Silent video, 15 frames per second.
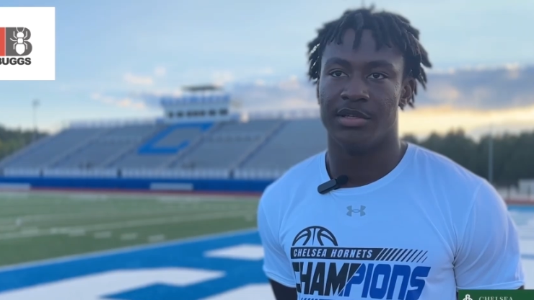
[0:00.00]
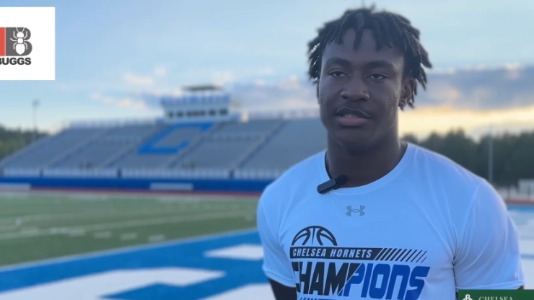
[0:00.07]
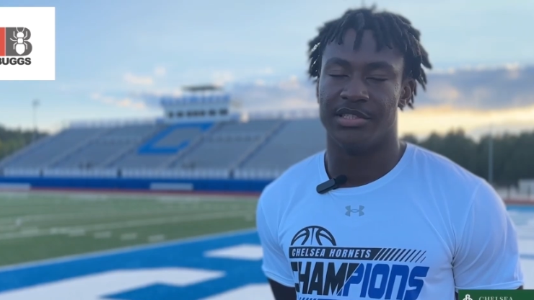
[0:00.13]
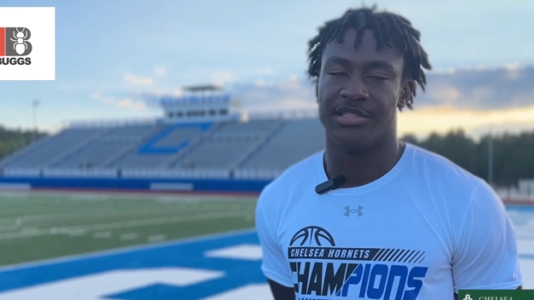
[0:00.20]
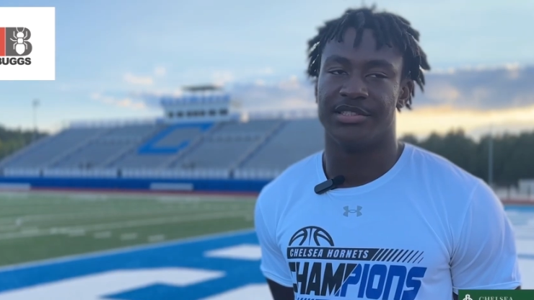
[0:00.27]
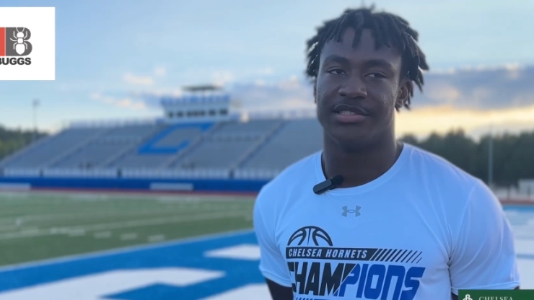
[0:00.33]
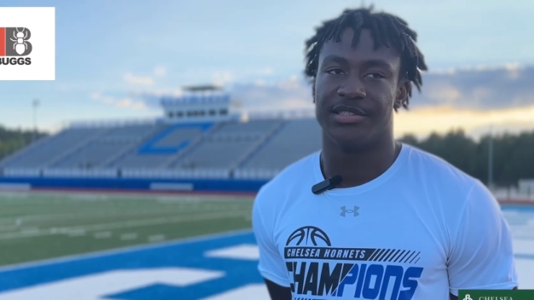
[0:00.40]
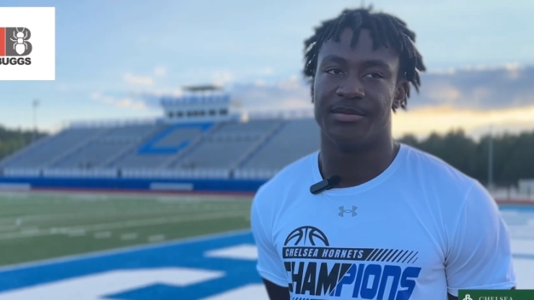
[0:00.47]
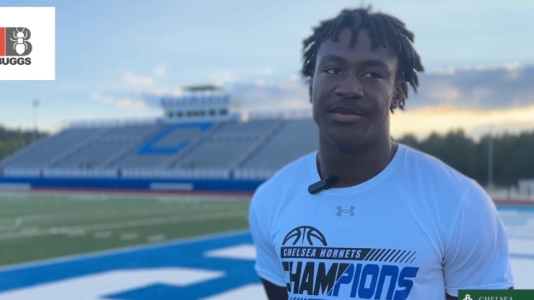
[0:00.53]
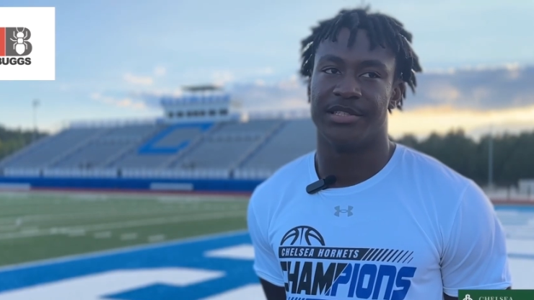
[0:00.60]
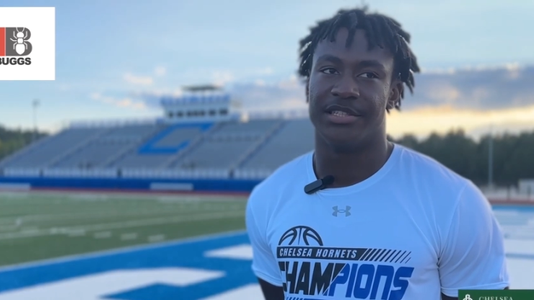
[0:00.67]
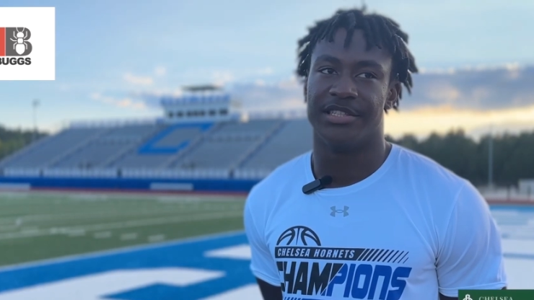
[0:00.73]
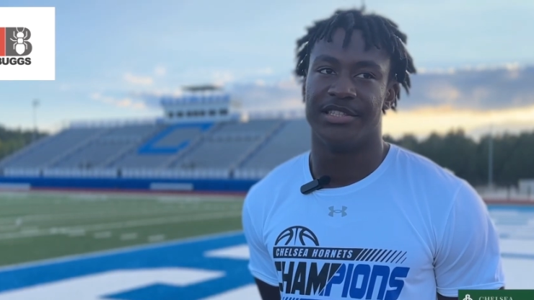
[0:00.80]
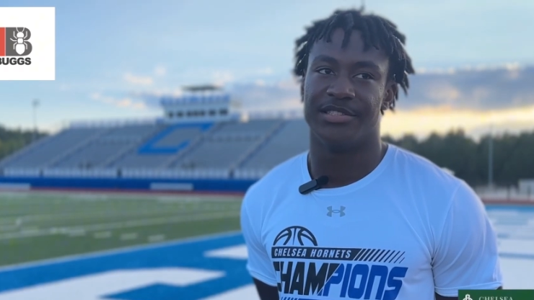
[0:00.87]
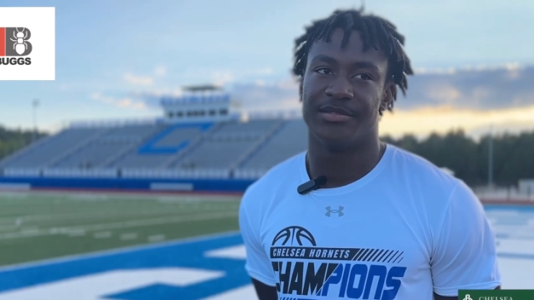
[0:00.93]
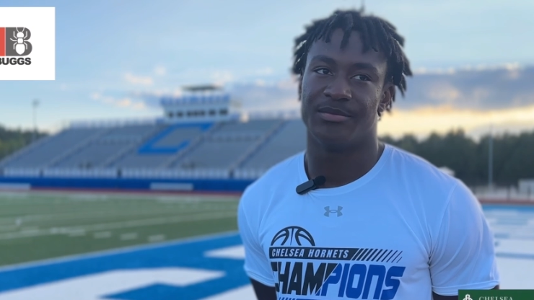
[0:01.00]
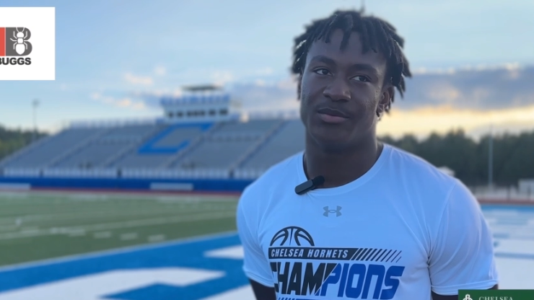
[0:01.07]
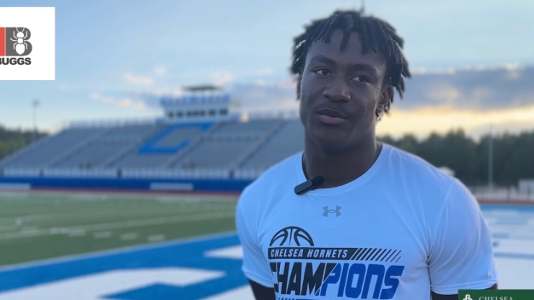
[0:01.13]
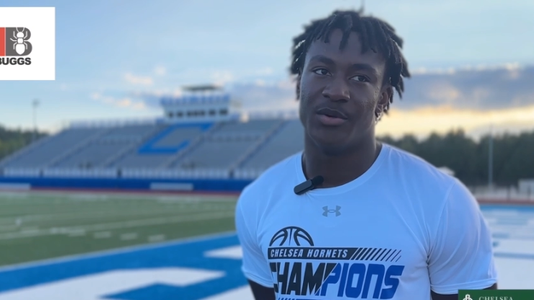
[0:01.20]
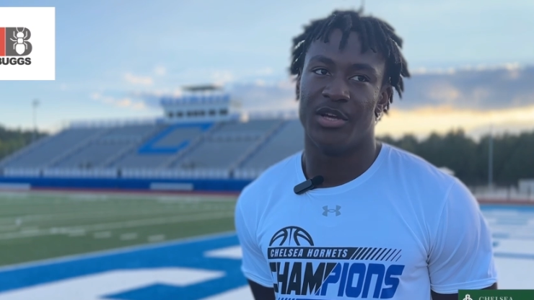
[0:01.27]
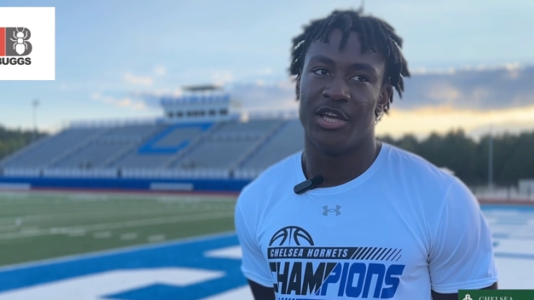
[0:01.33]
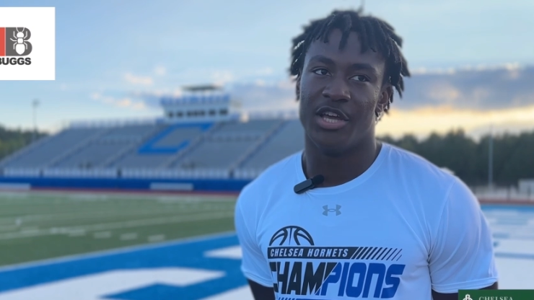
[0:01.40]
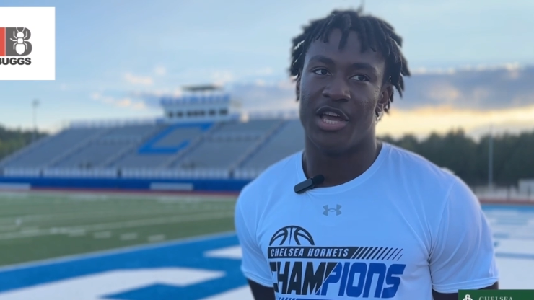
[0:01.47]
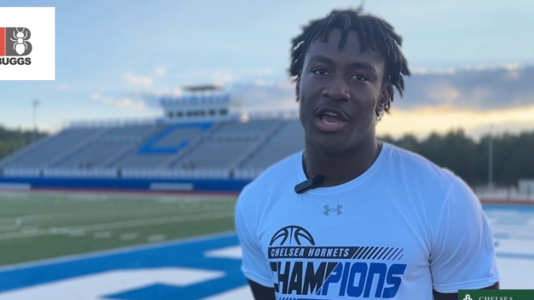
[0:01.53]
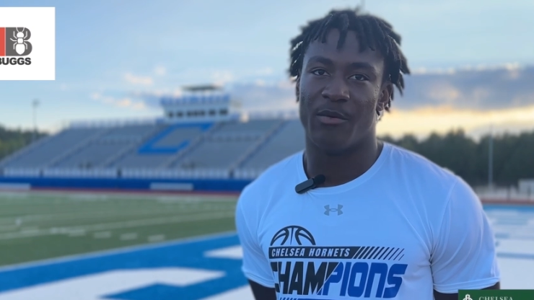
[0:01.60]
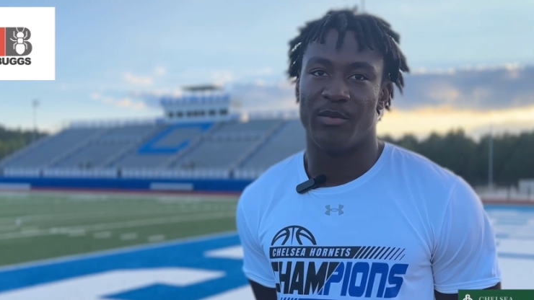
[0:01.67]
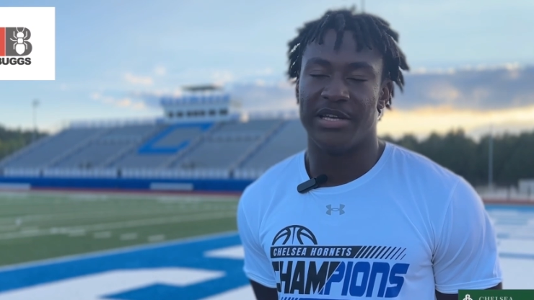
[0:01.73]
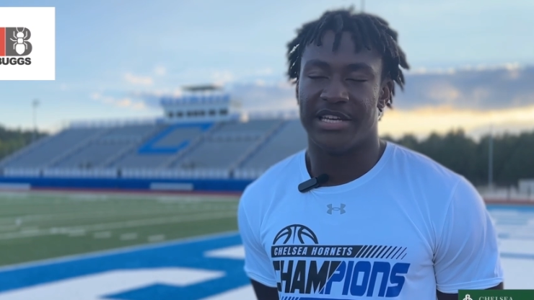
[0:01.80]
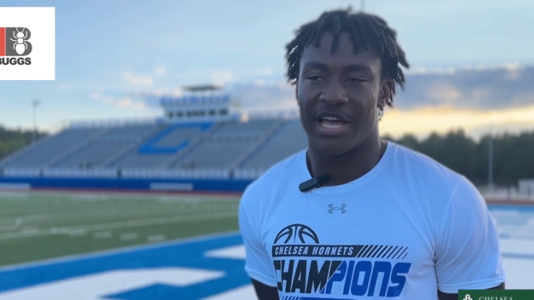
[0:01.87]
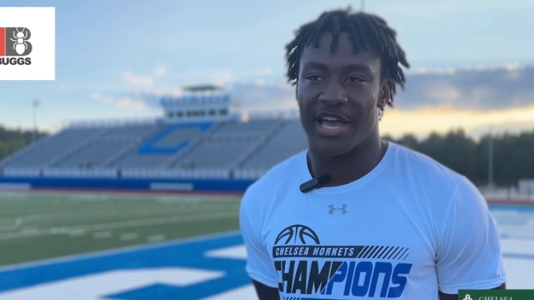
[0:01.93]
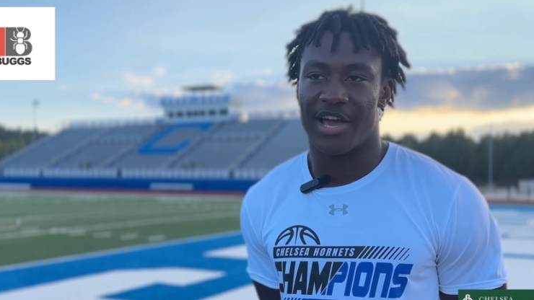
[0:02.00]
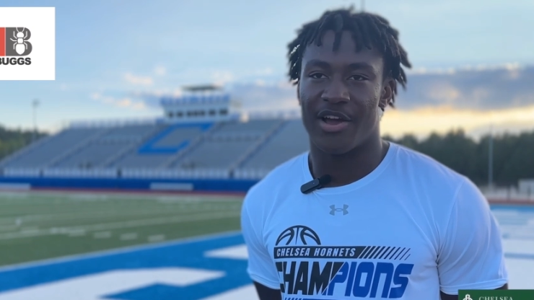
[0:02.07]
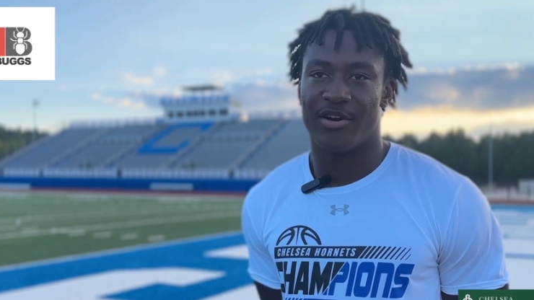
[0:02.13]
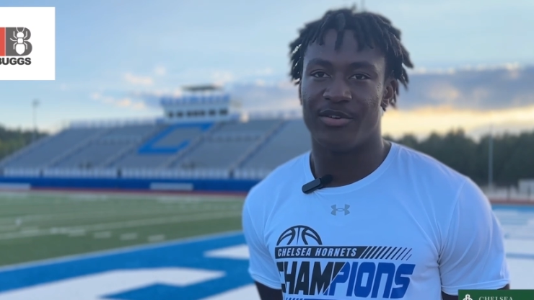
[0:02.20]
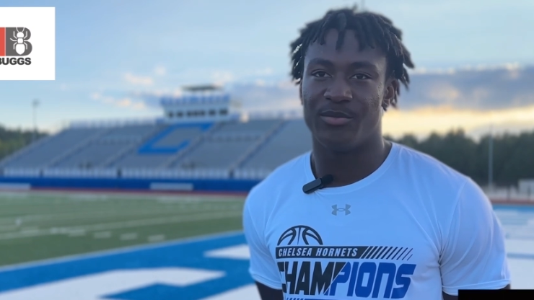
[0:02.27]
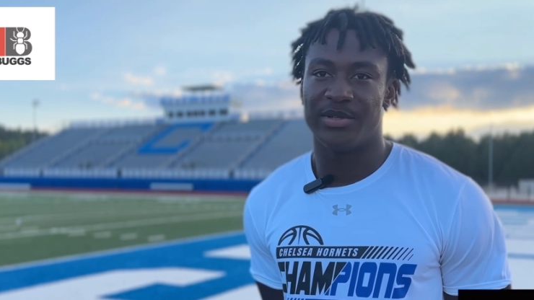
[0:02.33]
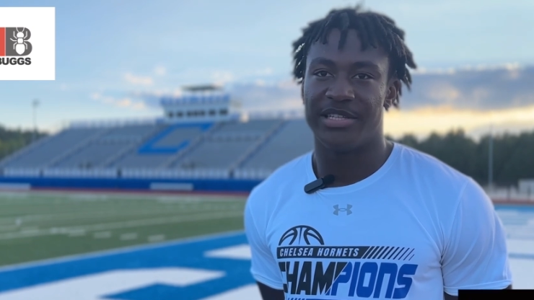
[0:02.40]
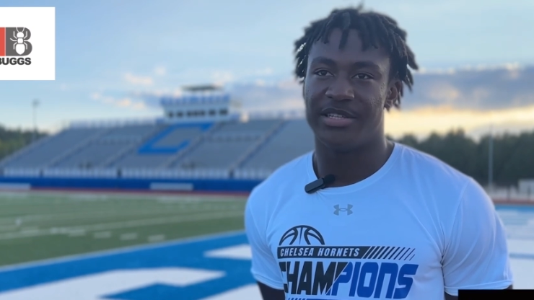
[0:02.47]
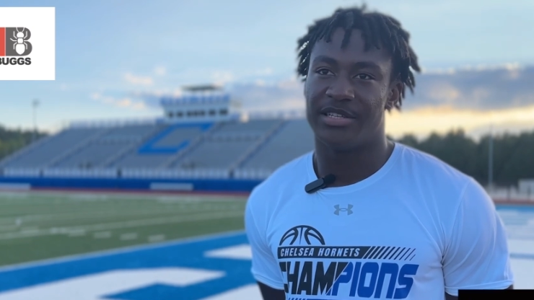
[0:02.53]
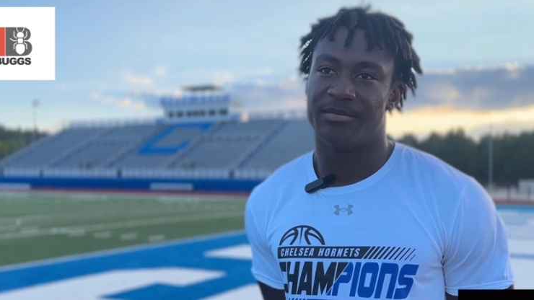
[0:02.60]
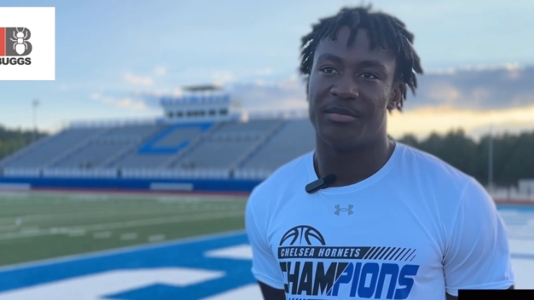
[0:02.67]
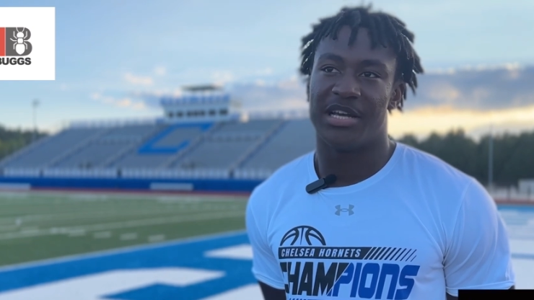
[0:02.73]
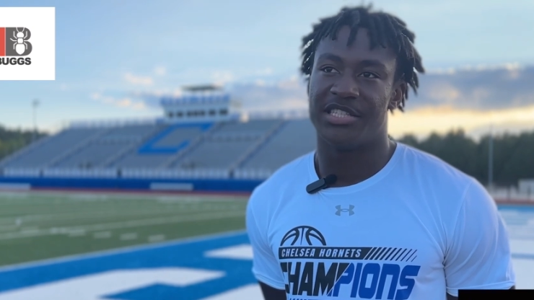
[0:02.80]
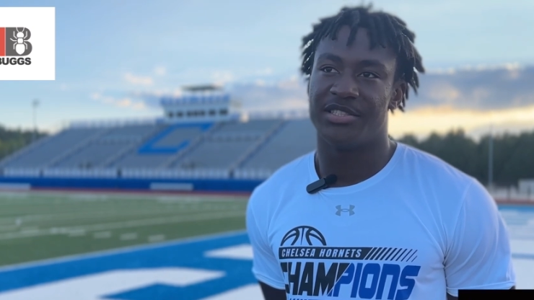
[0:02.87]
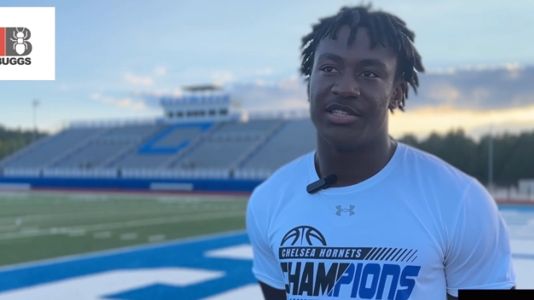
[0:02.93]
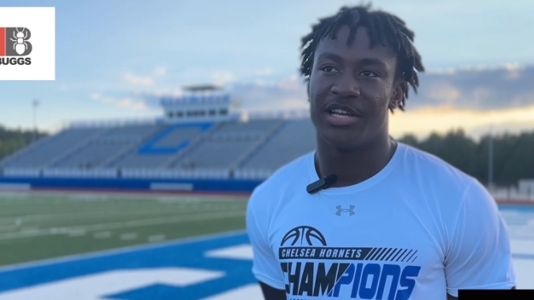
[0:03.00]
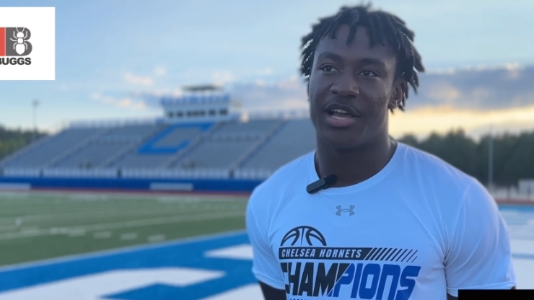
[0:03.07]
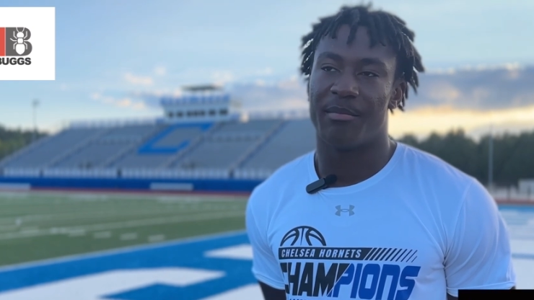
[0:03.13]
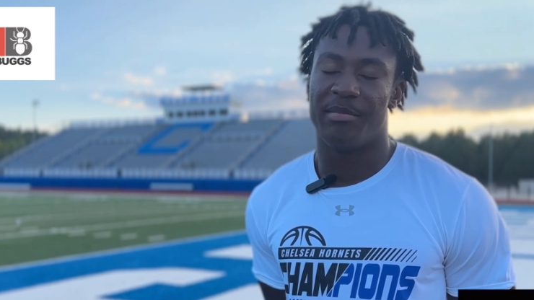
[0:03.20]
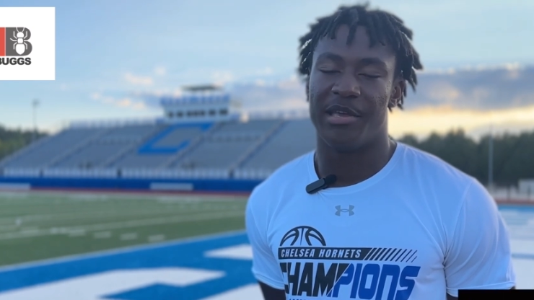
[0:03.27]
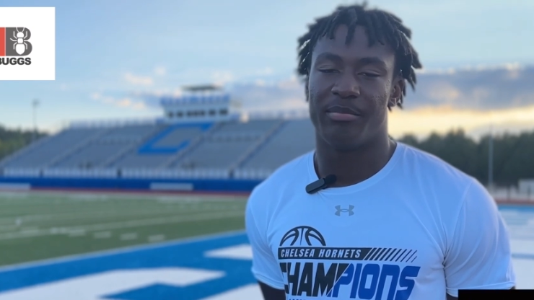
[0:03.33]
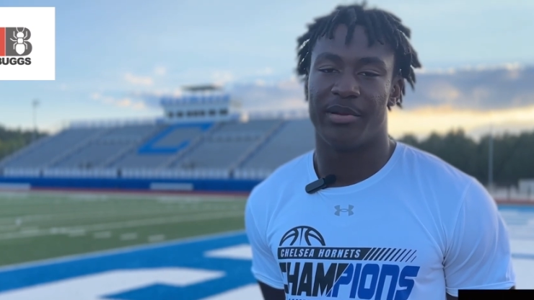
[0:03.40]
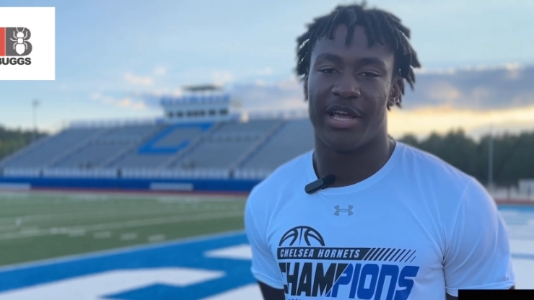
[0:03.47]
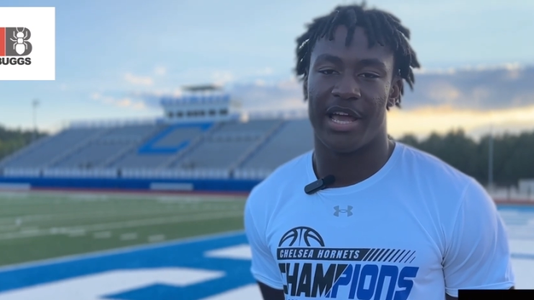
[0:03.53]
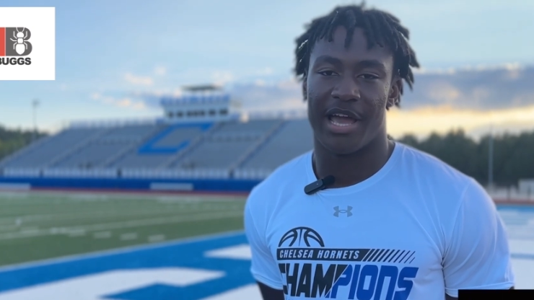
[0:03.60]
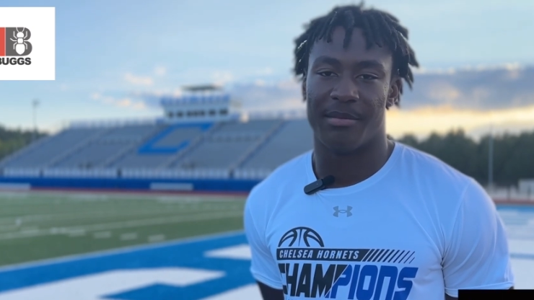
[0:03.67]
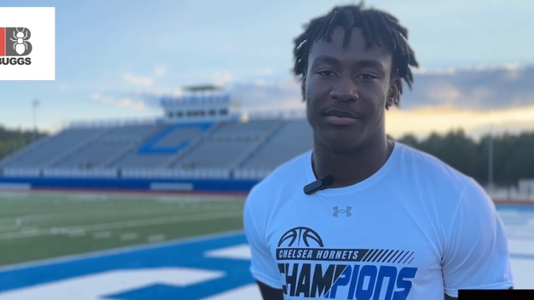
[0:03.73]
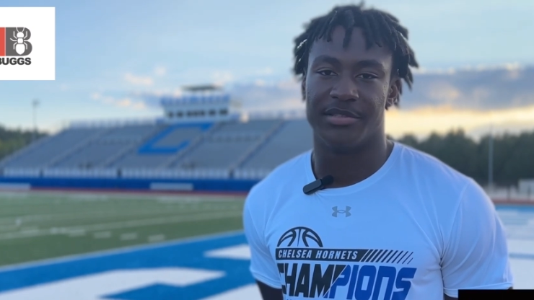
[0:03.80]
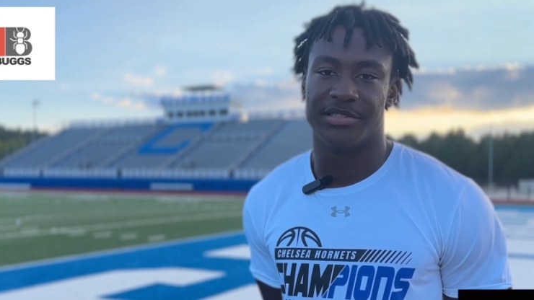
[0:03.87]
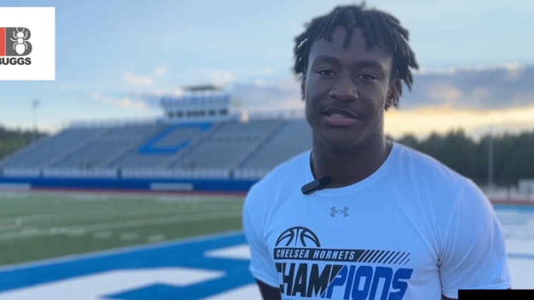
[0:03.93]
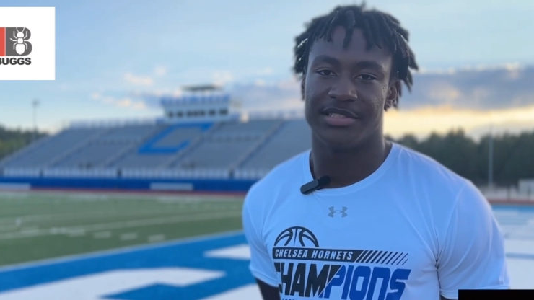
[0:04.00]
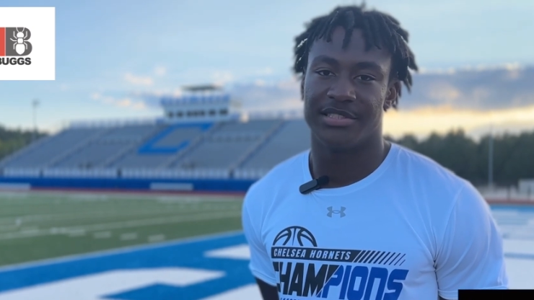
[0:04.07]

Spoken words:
Yes, sir, because if we down, we imagine like a big play happens.